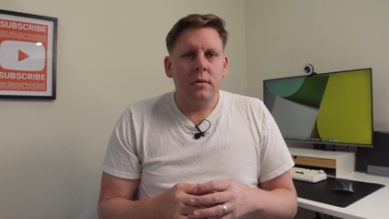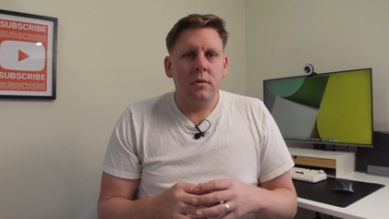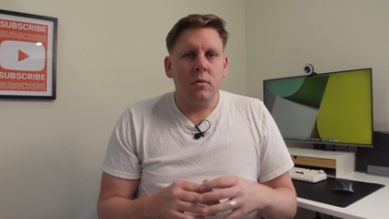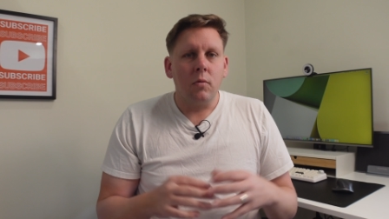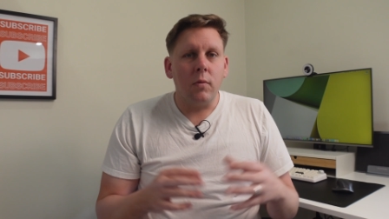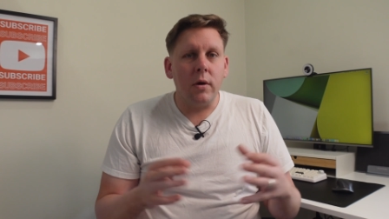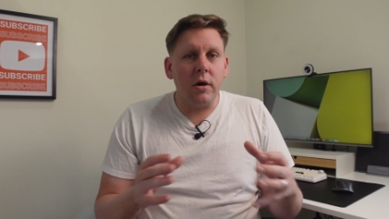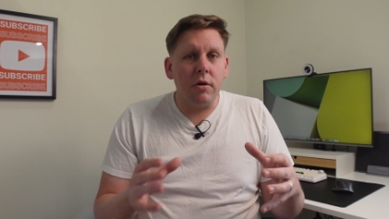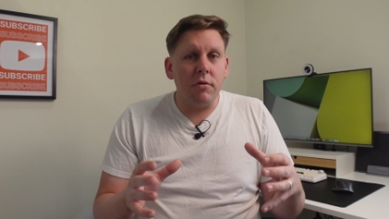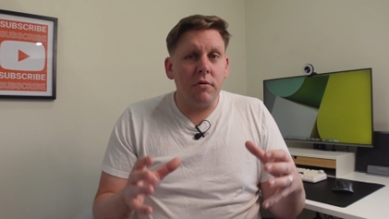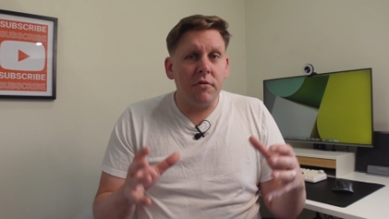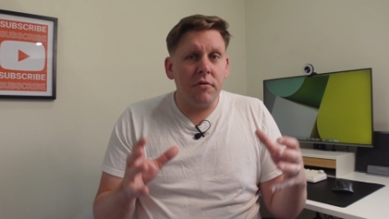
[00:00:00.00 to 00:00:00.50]

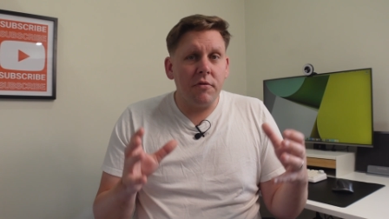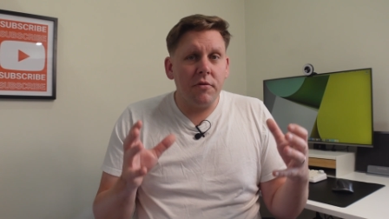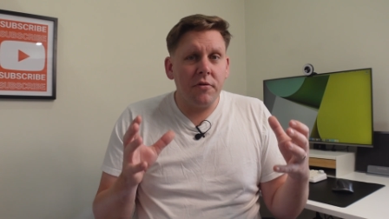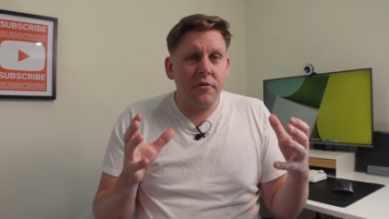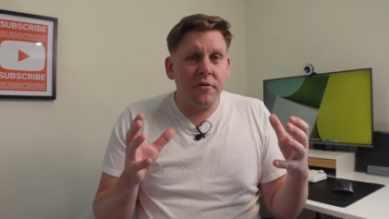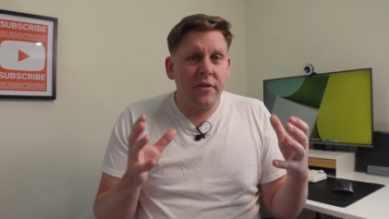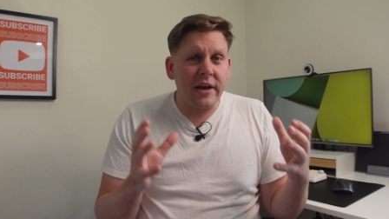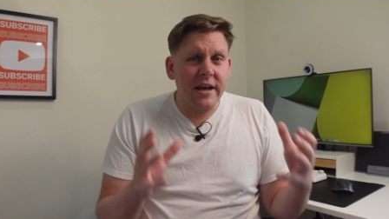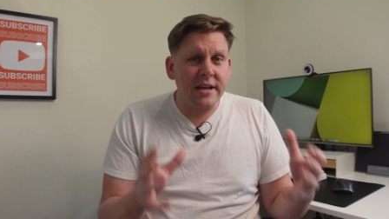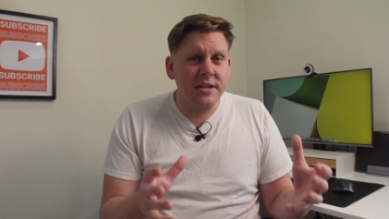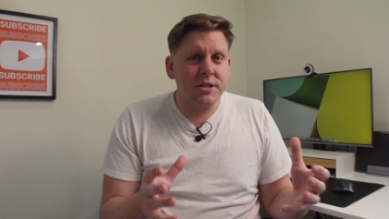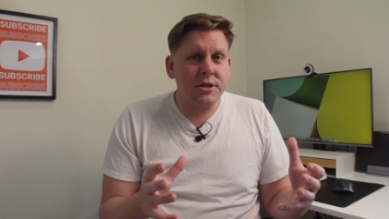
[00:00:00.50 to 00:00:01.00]
Well,
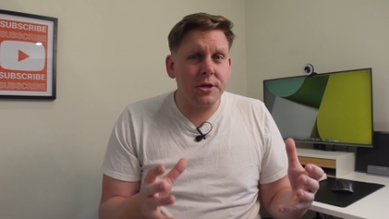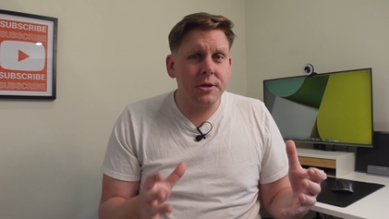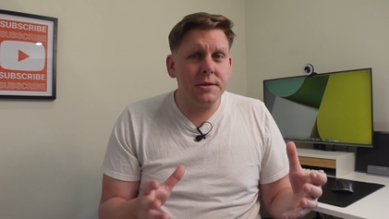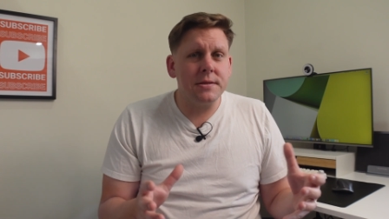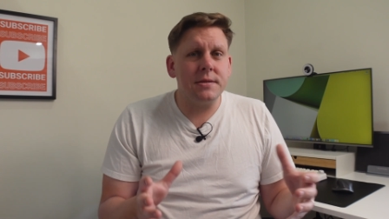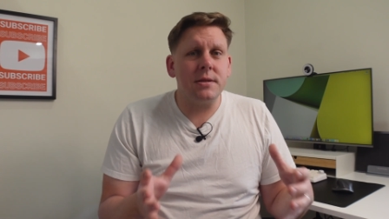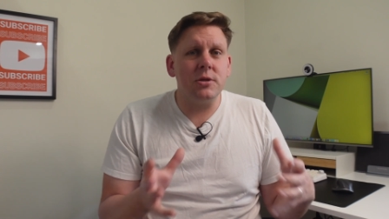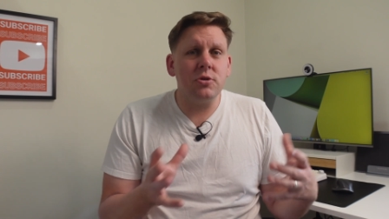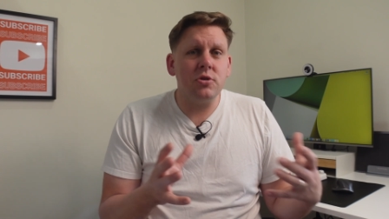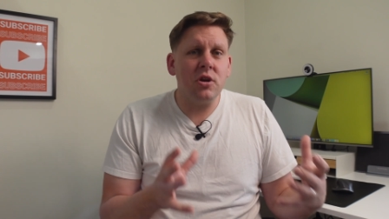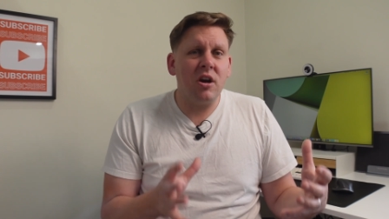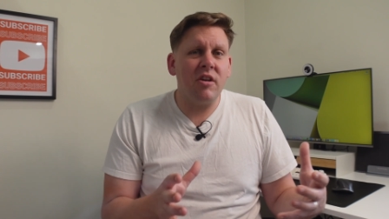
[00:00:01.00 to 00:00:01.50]
they
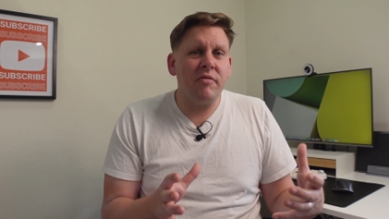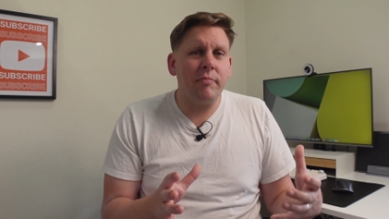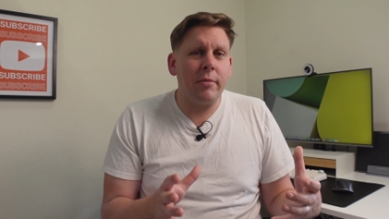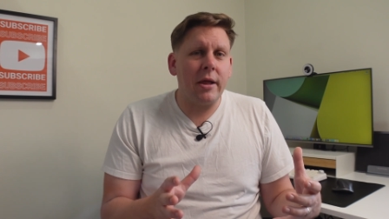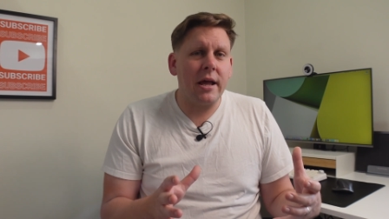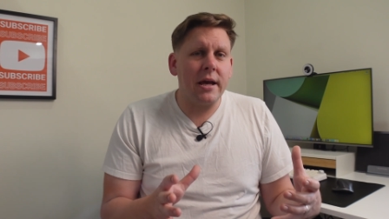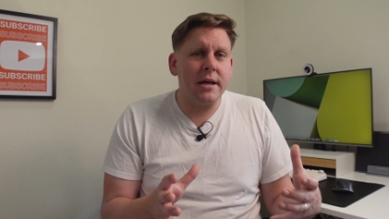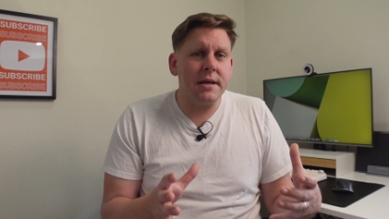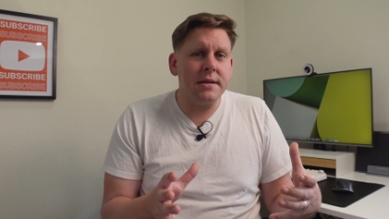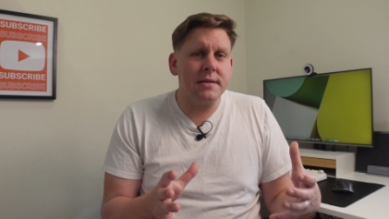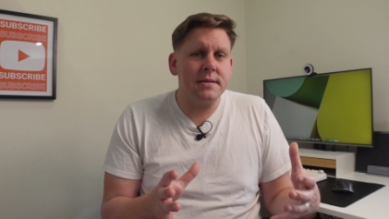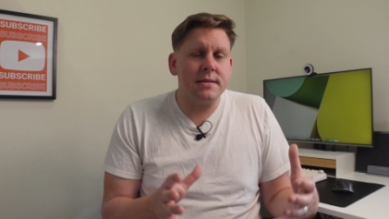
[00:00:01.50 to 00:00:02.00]
chose to draft
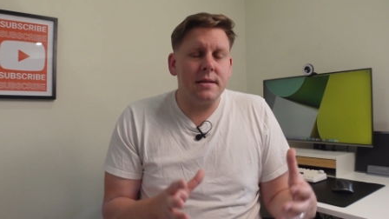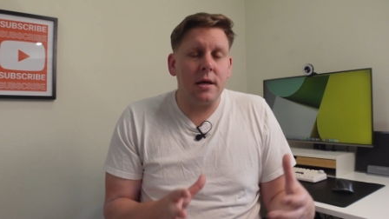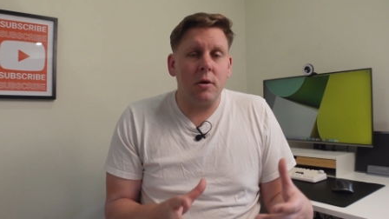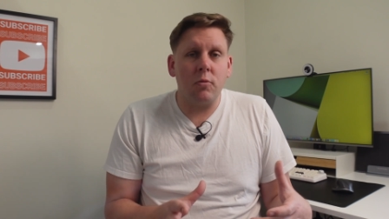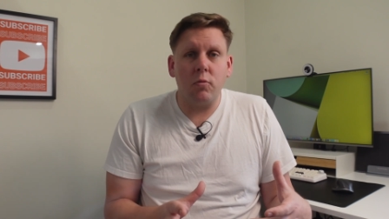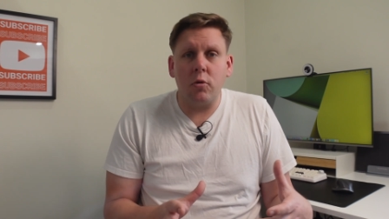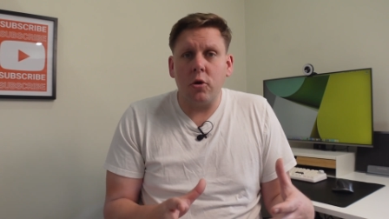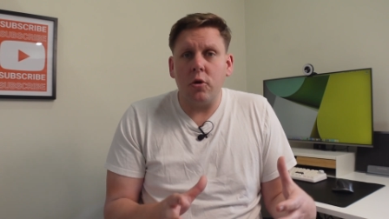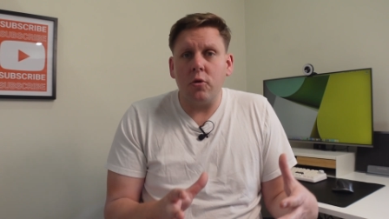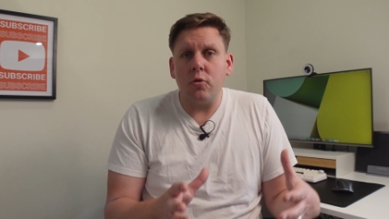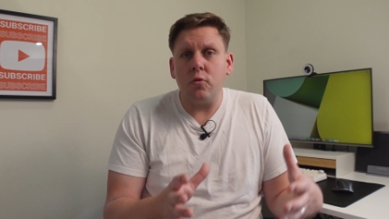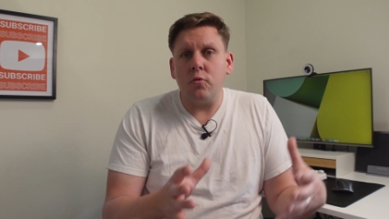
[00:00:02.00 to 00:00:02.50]
players
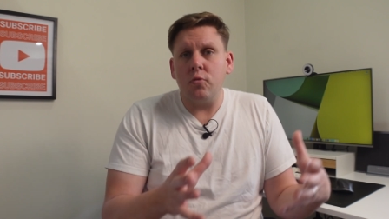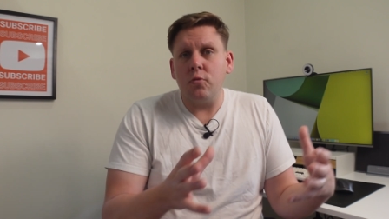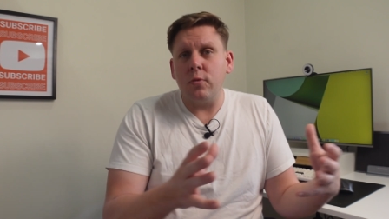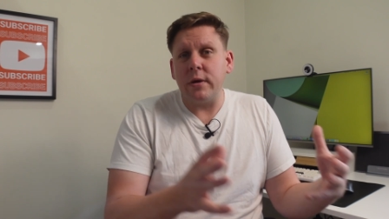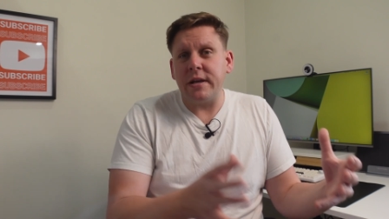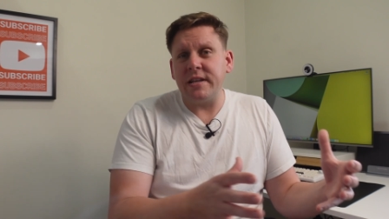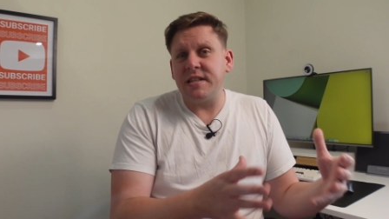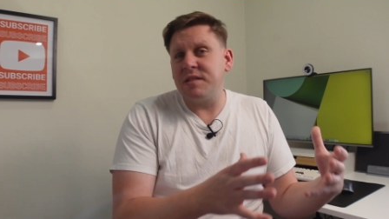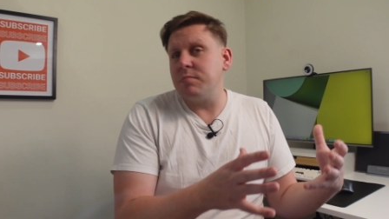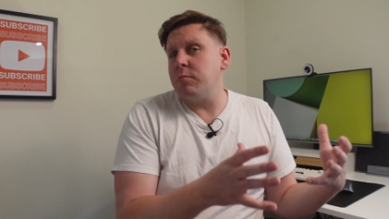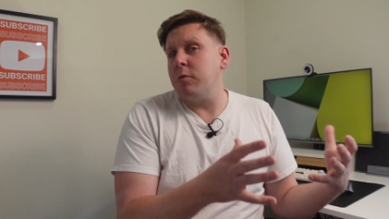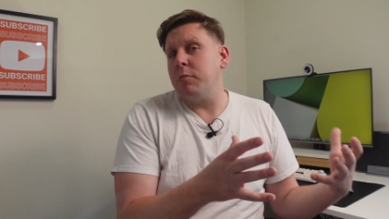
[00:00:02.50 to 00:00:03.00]
that were
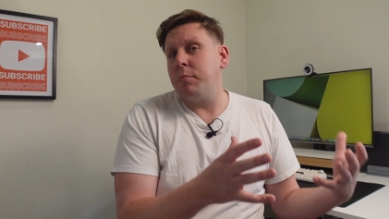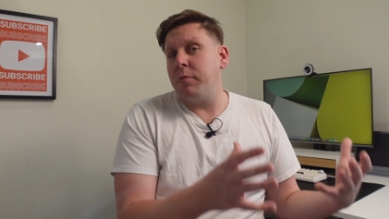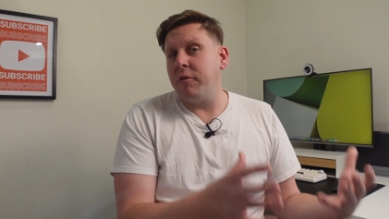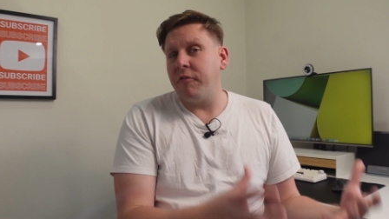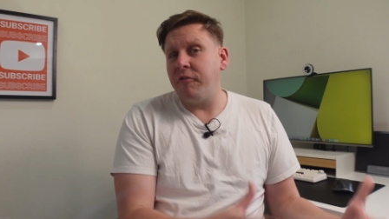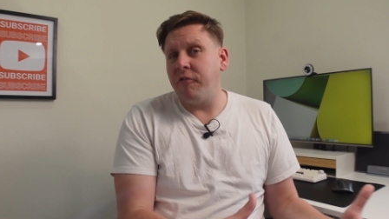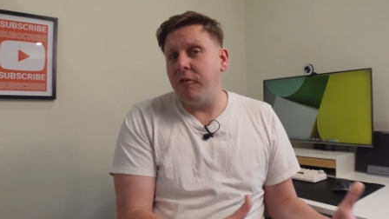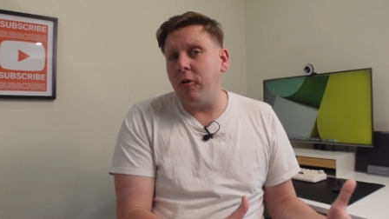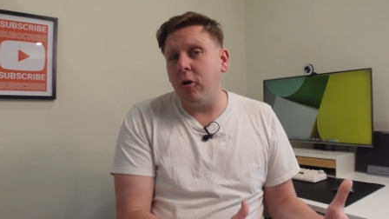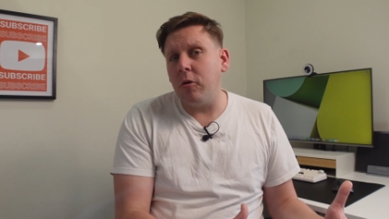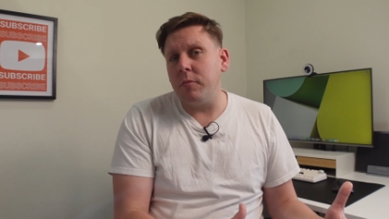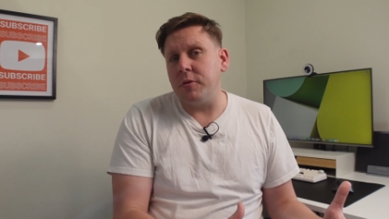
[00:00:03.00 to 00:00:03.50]
reasonable
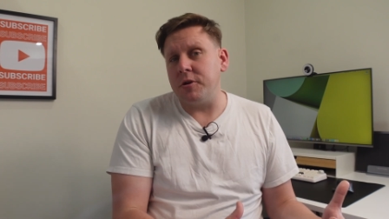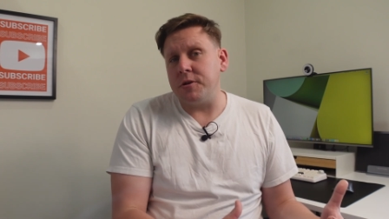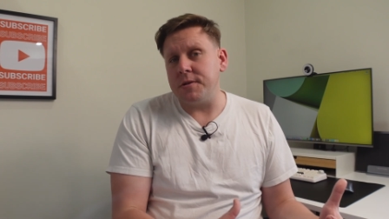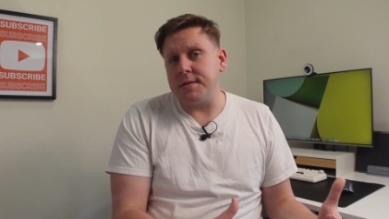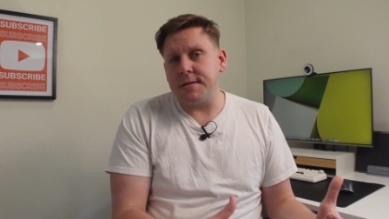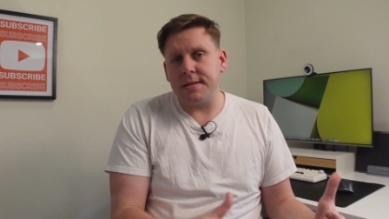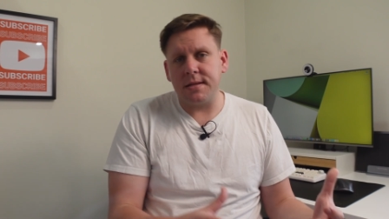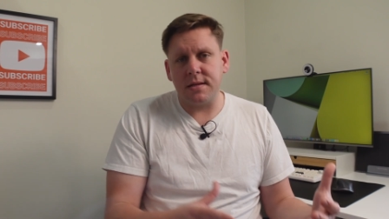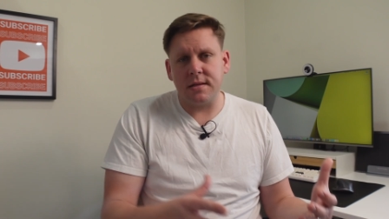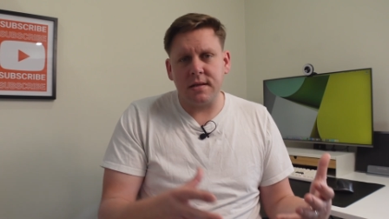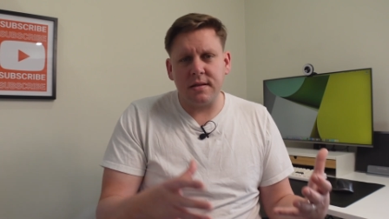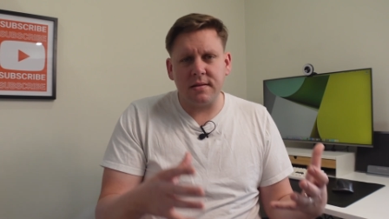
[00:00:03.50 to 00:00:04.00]

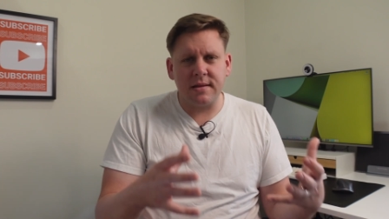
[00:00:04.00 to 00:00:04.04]
performers.